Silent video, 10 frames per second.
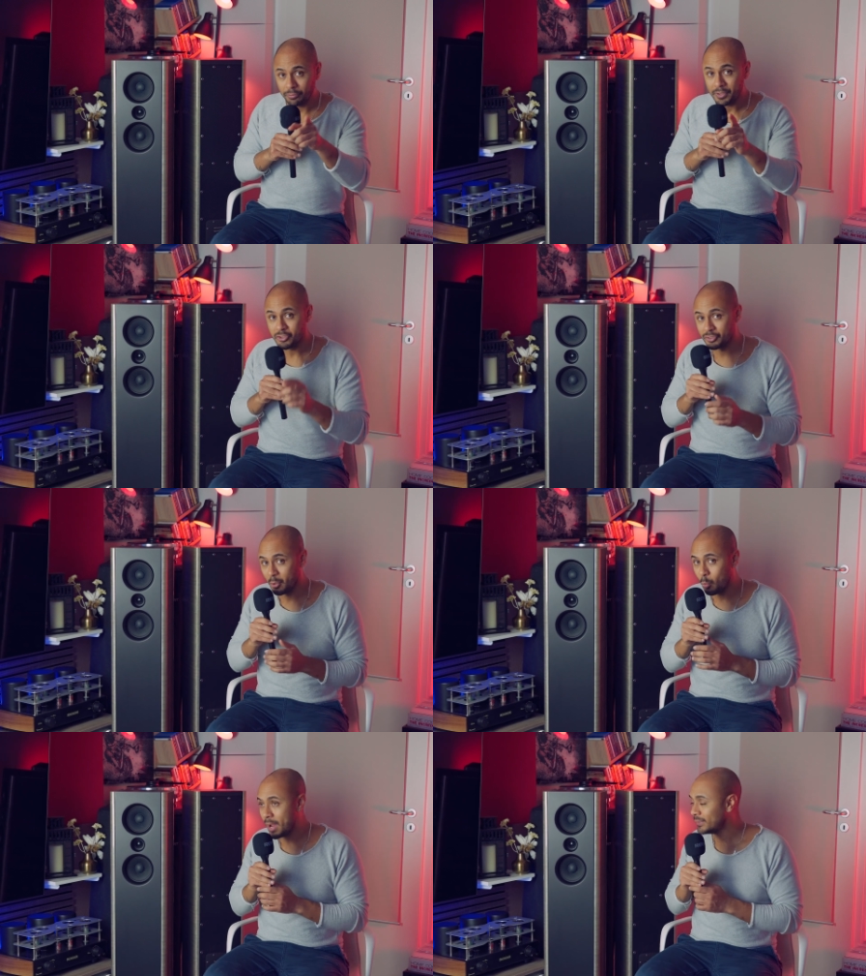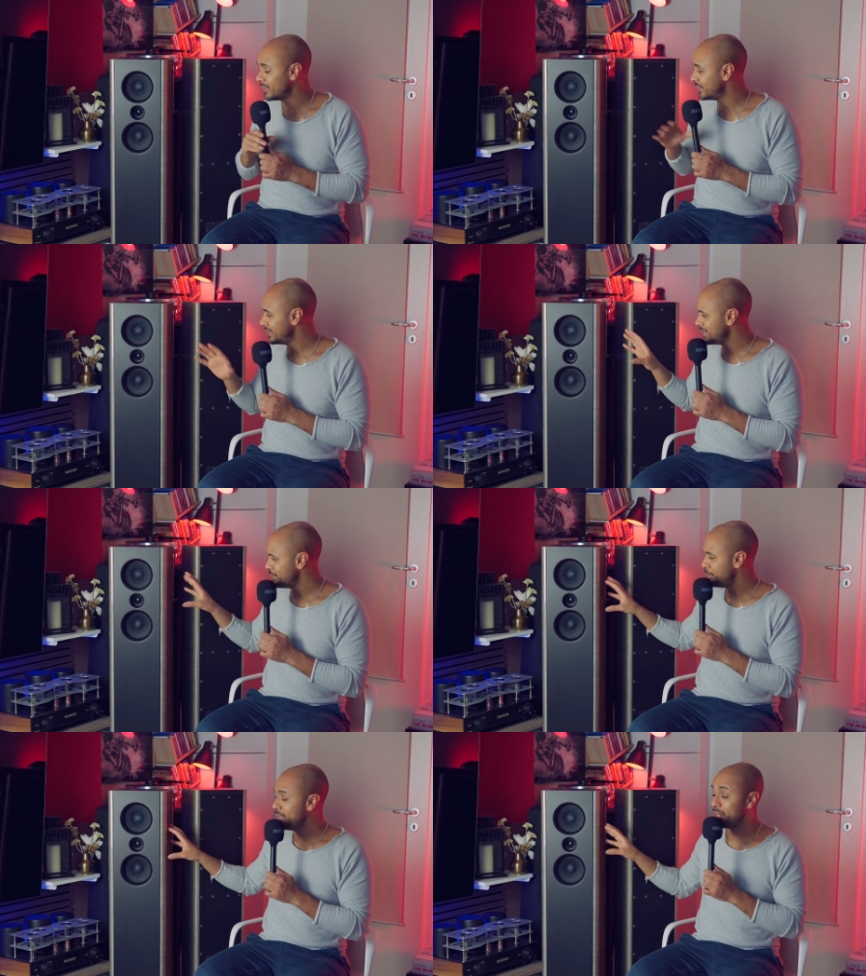finished, the way that this
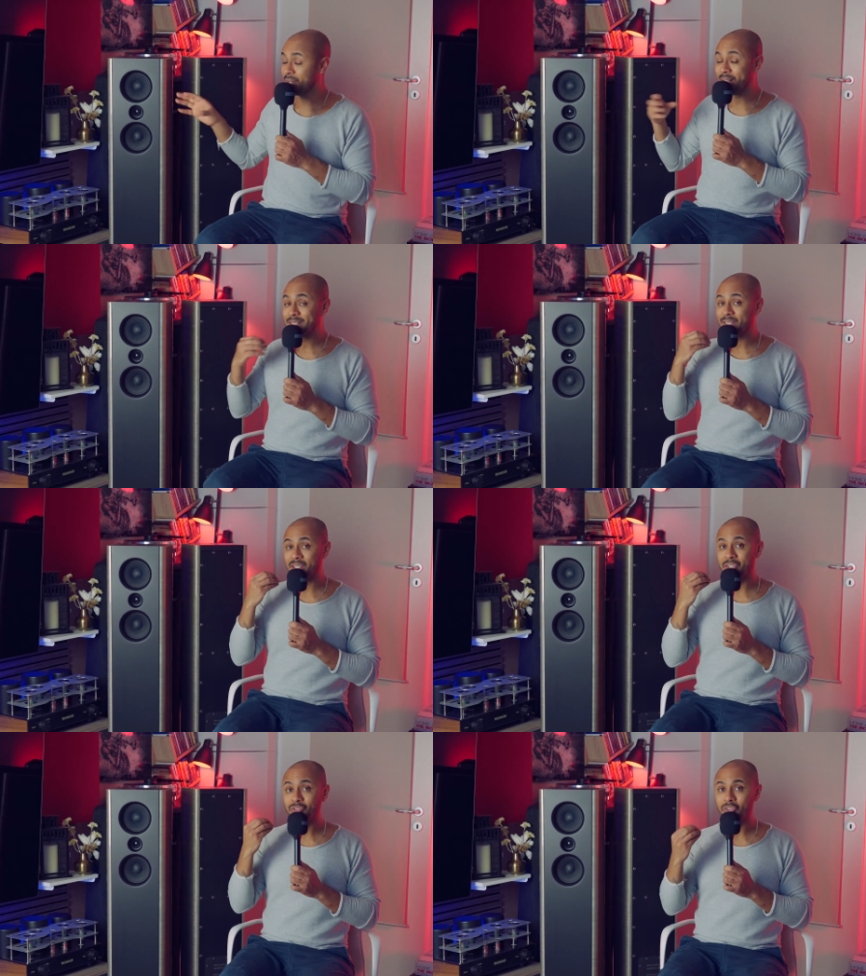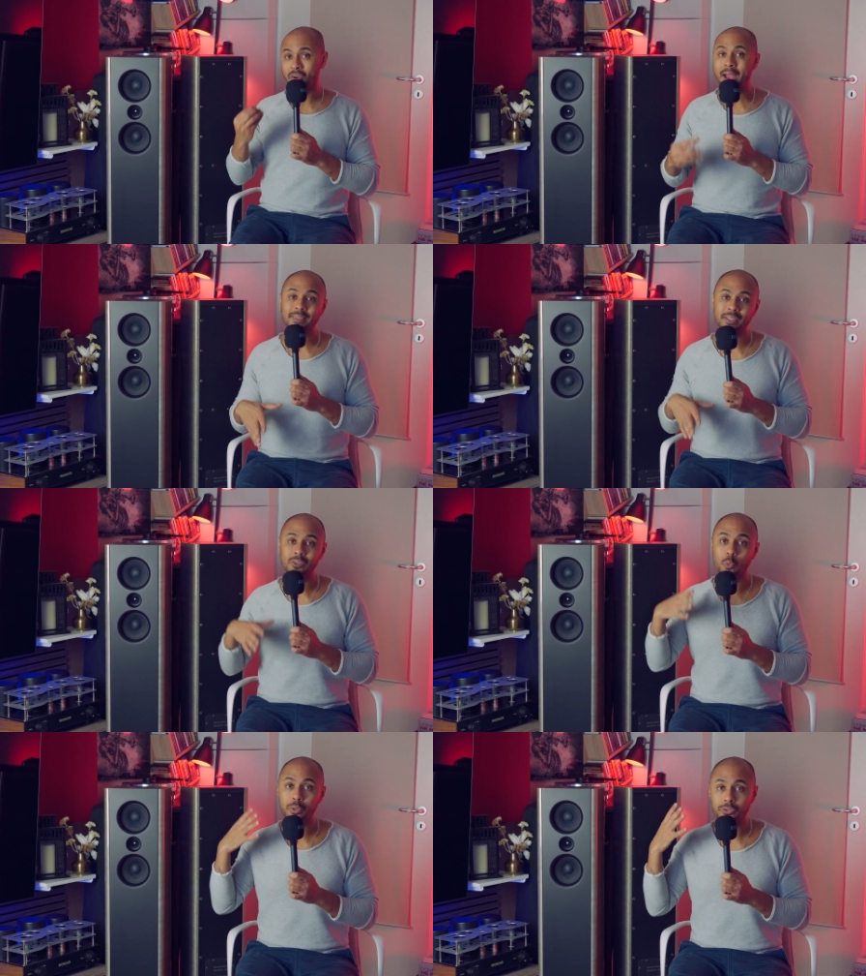speaker is
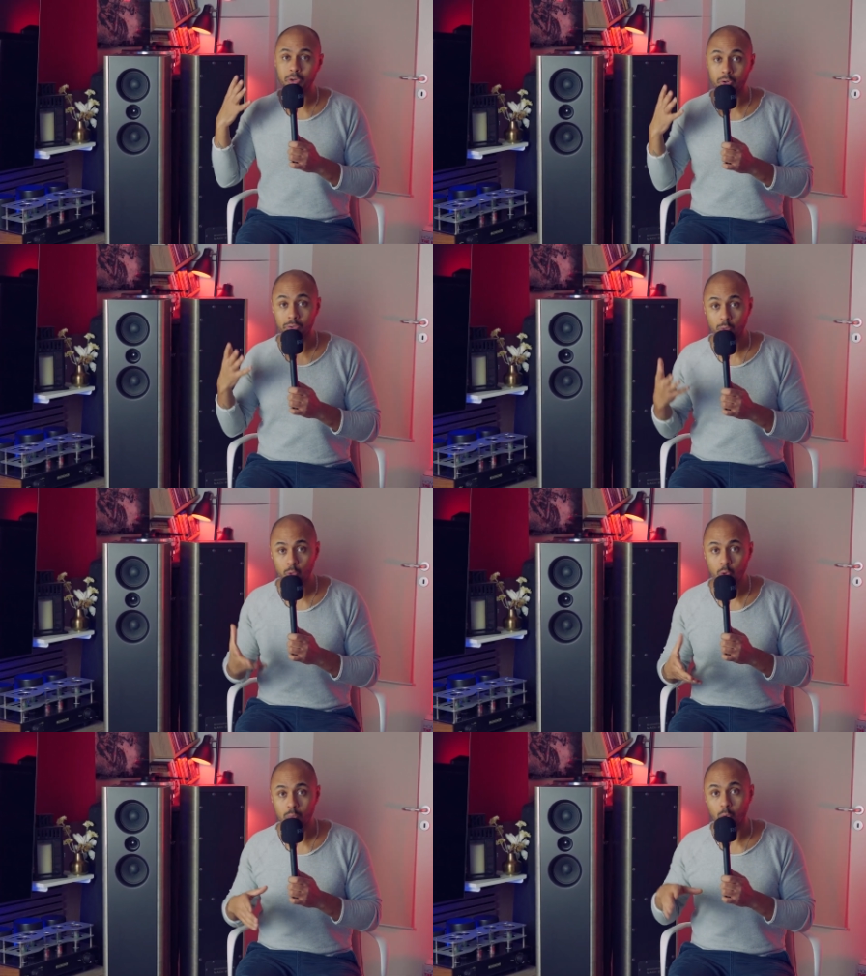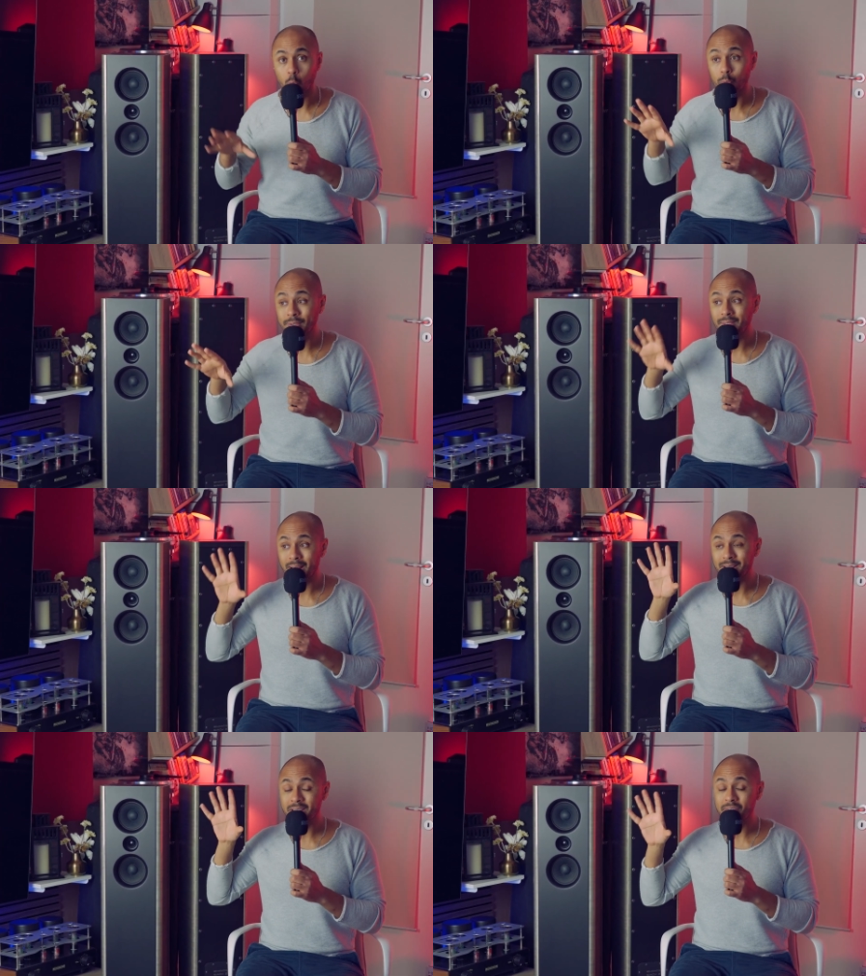interacting with your room with
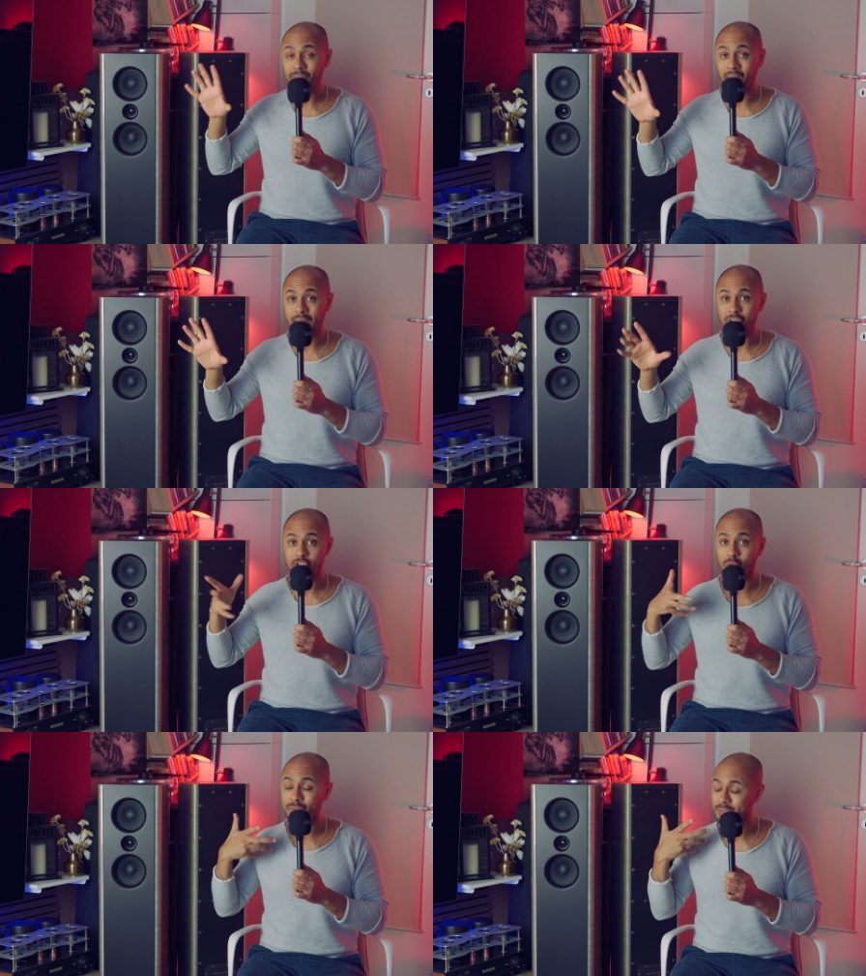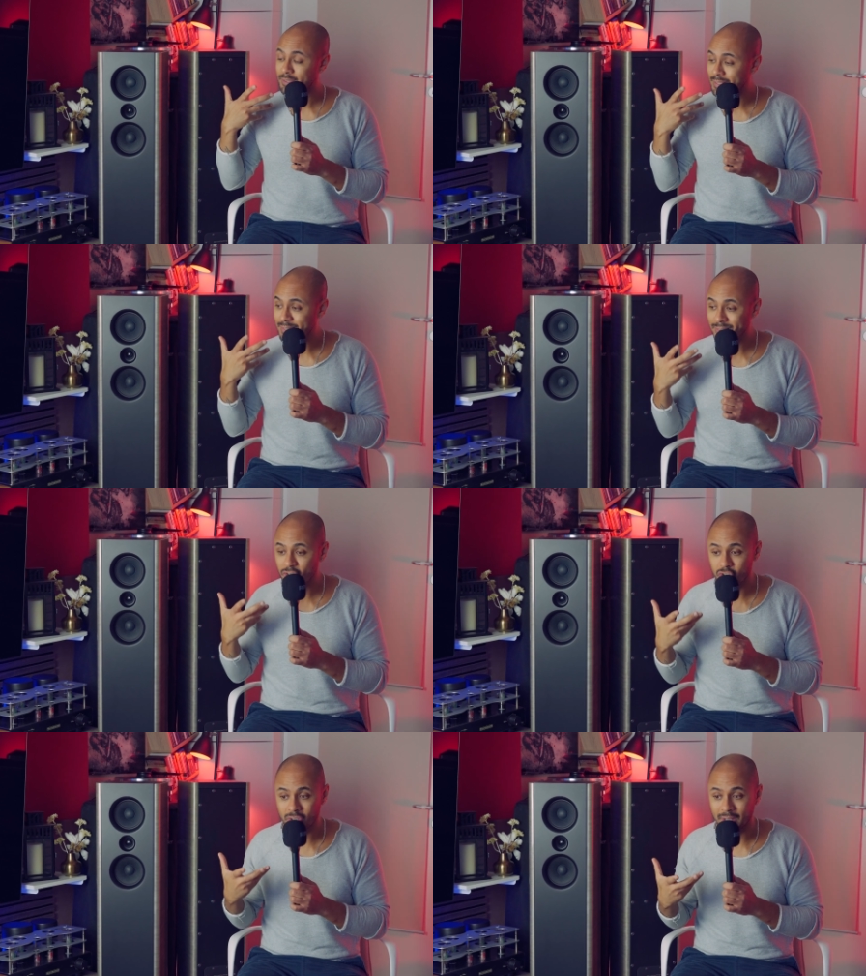reflections is
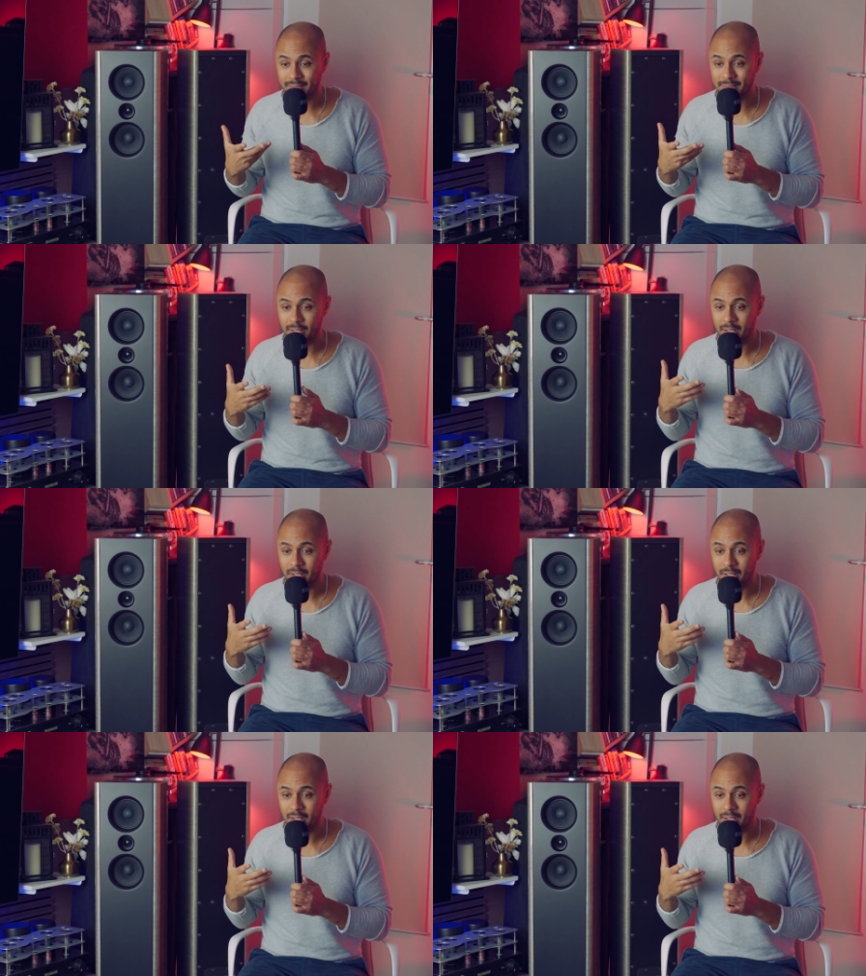just